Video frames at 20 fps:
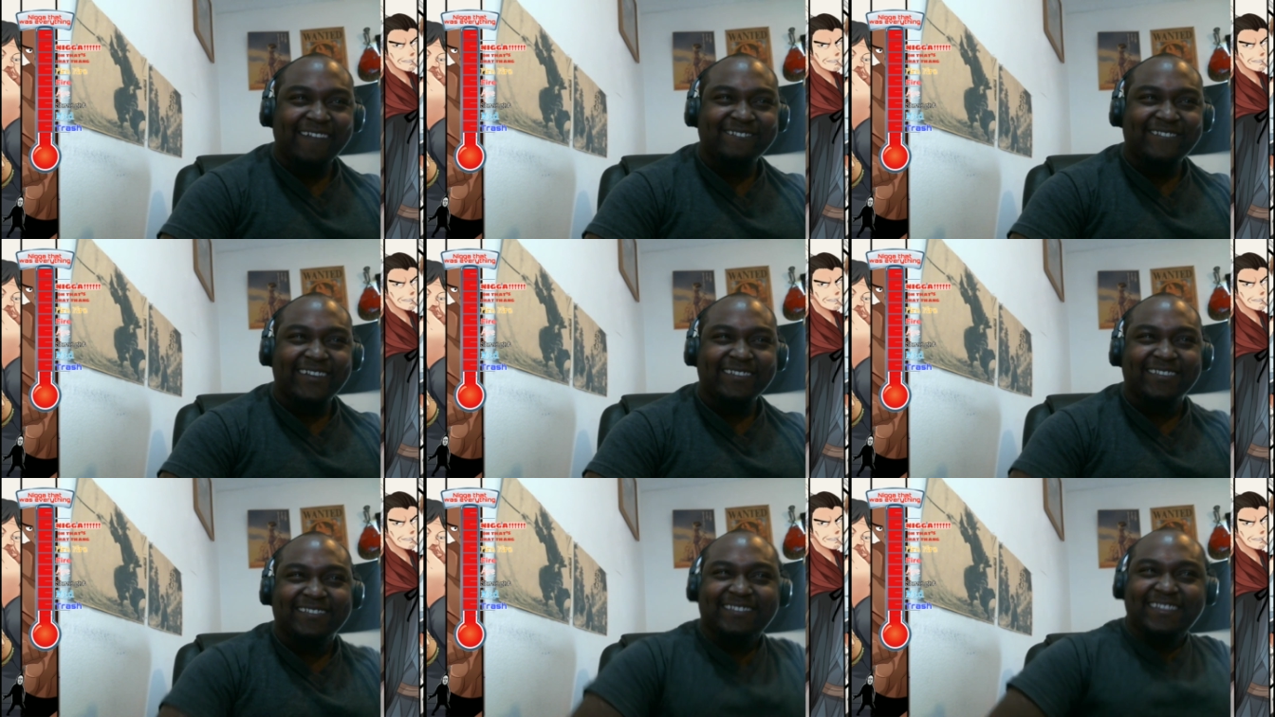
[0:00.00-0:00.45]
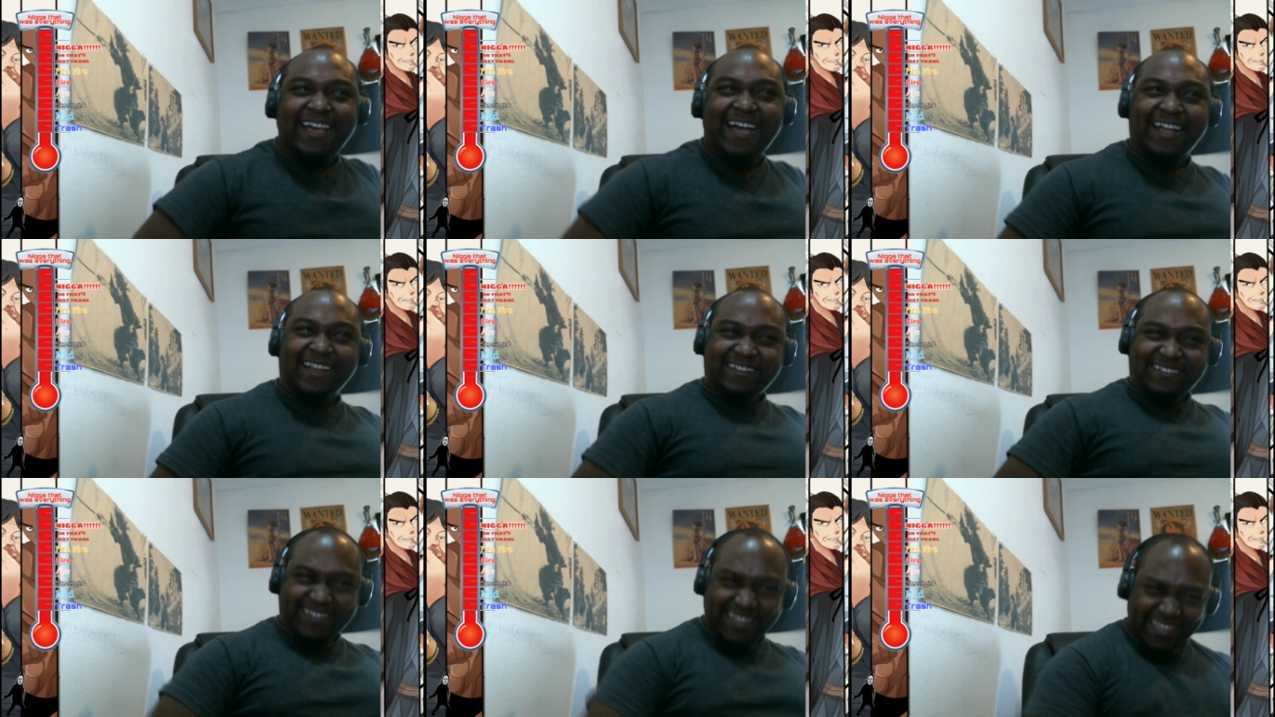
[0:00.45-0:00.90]
Bro, just
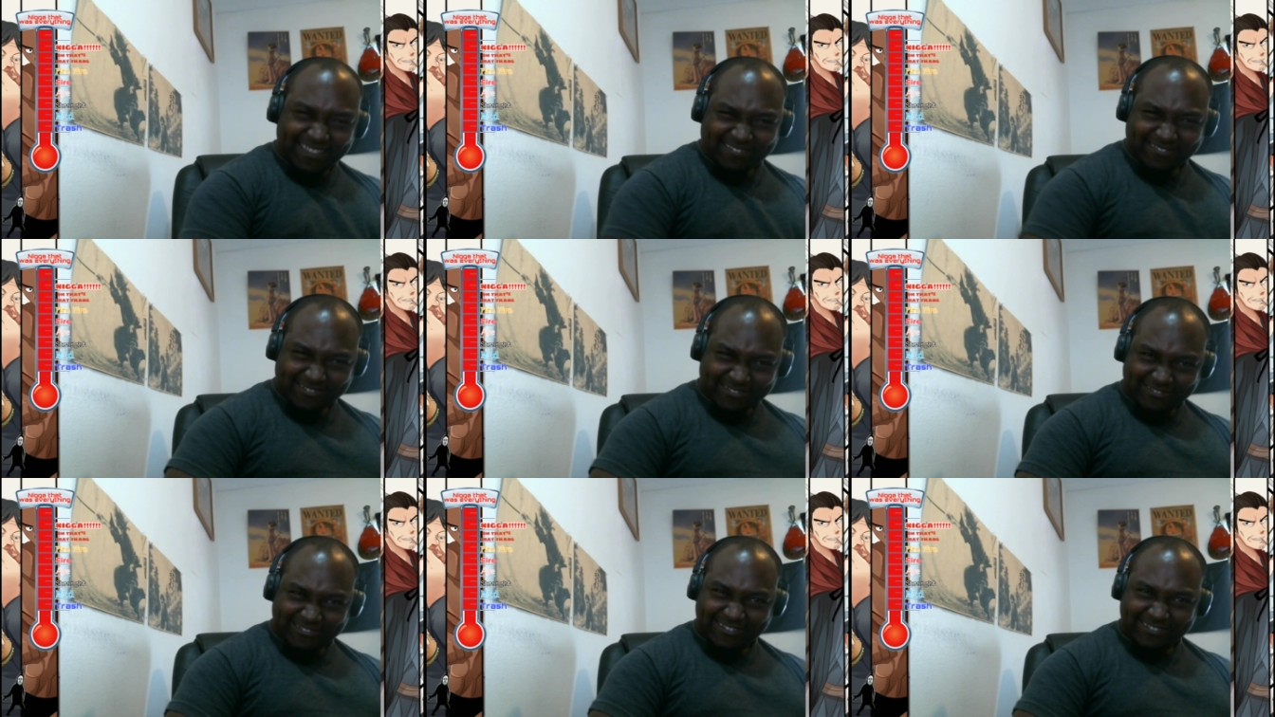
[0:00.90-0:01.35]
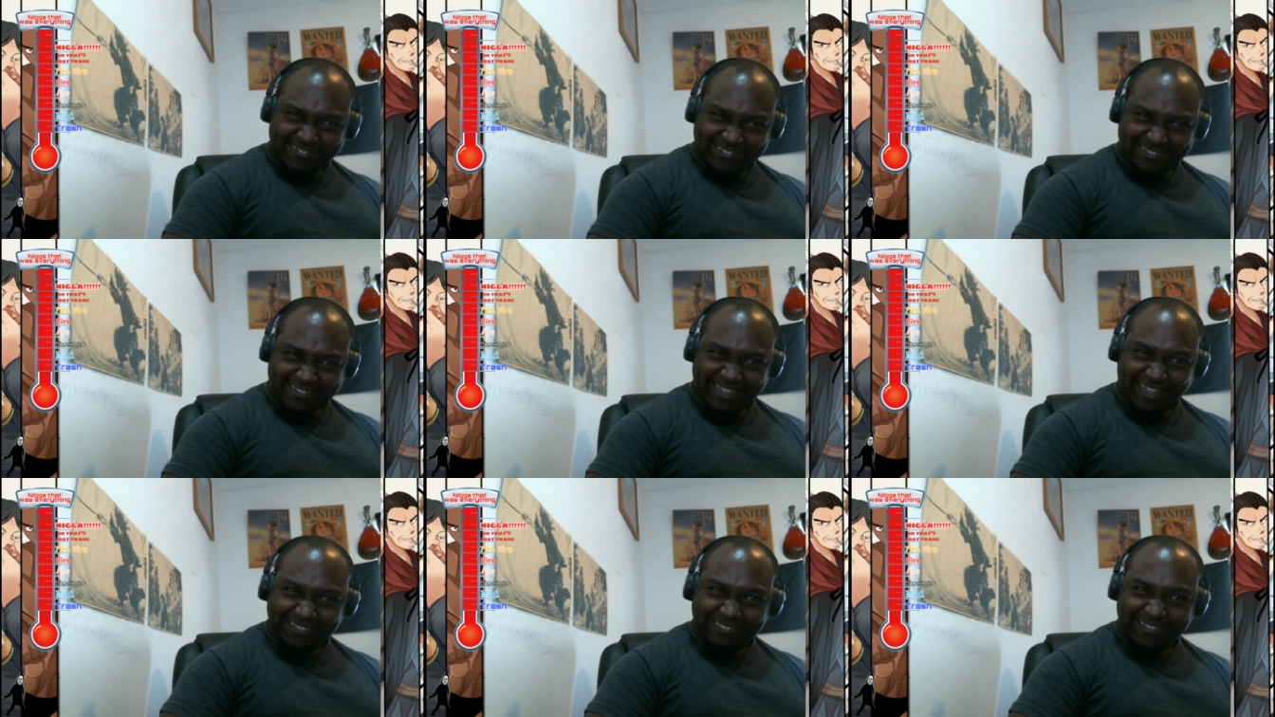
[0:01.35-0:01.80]
caught Diesel
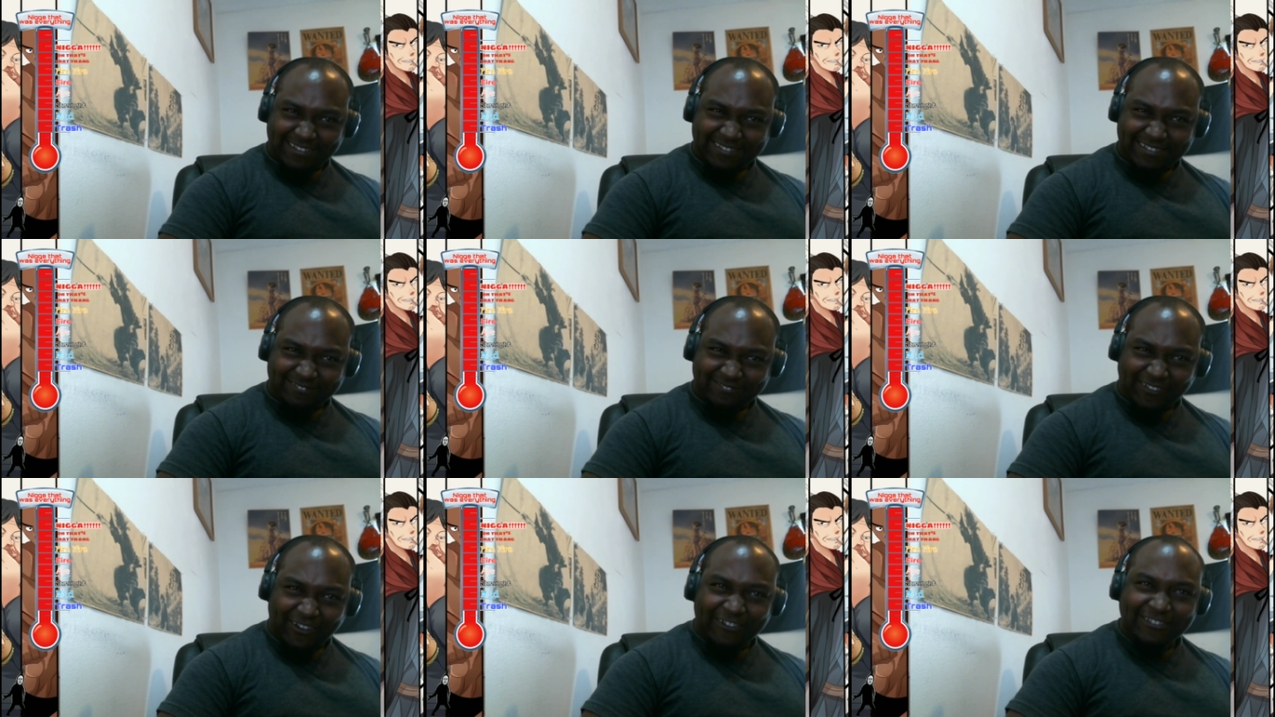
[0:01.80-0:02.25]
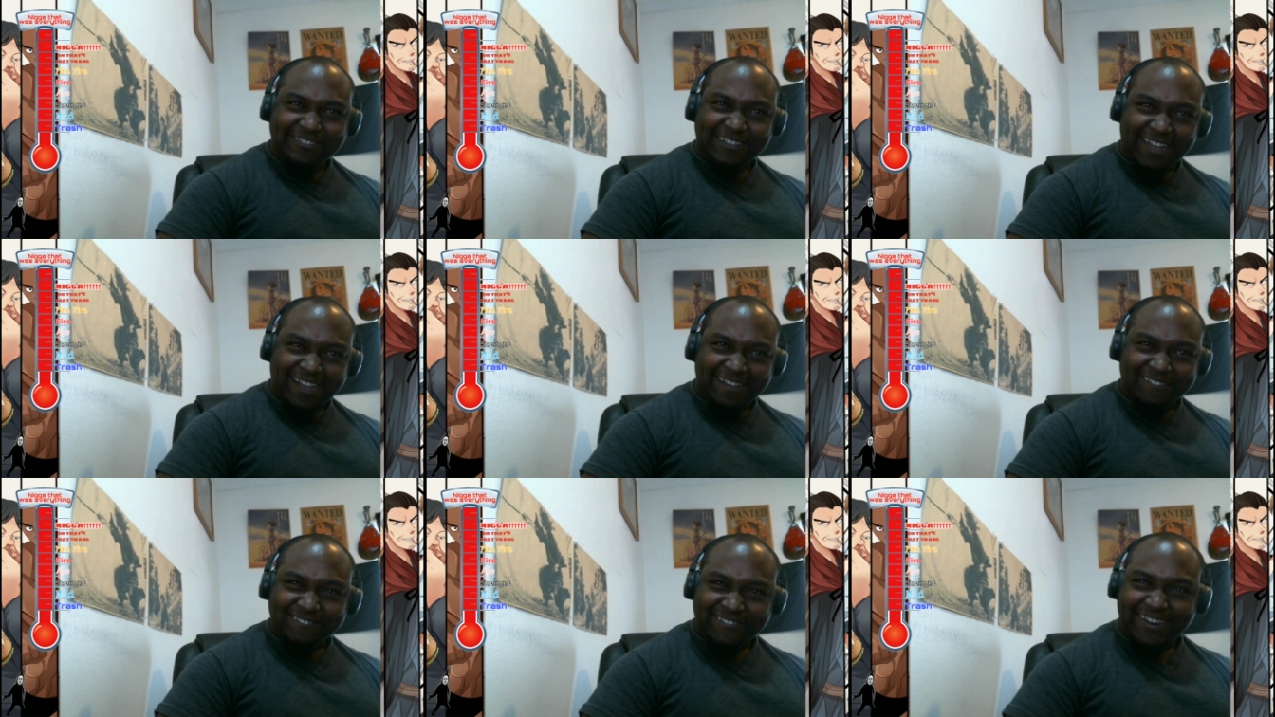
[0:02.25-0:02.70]
out there, just post
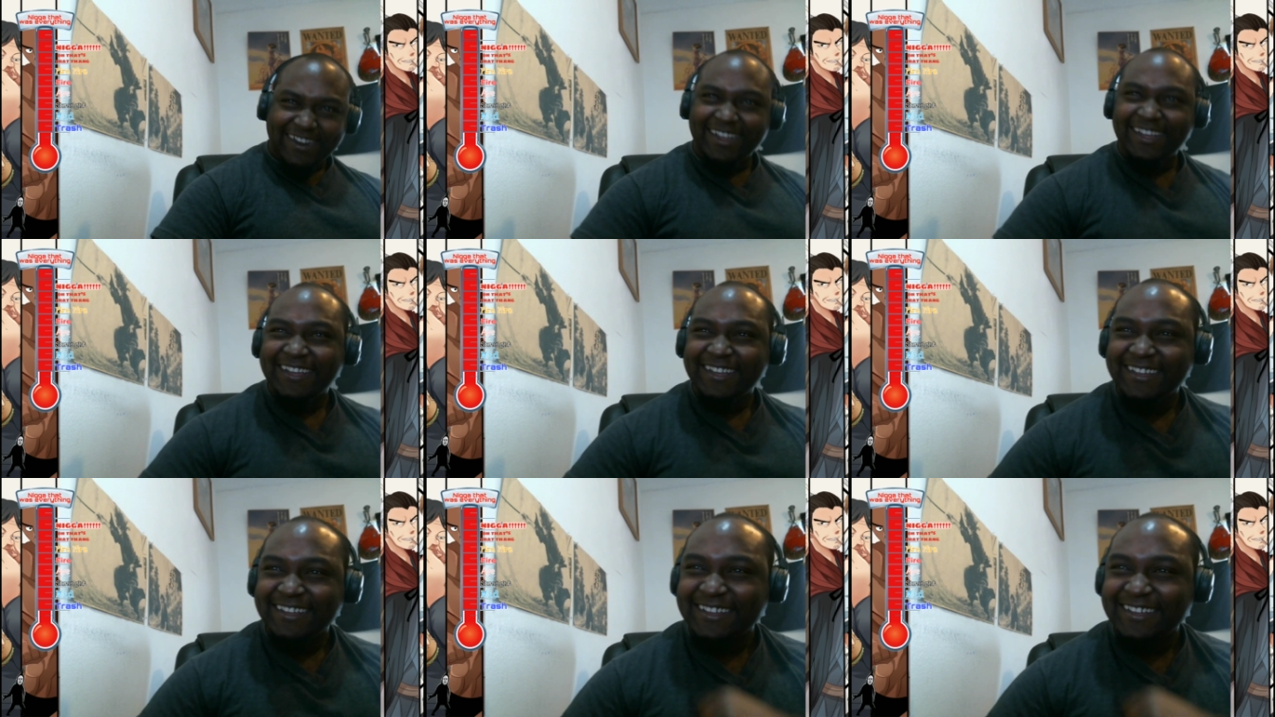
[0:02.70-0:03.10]
up, man.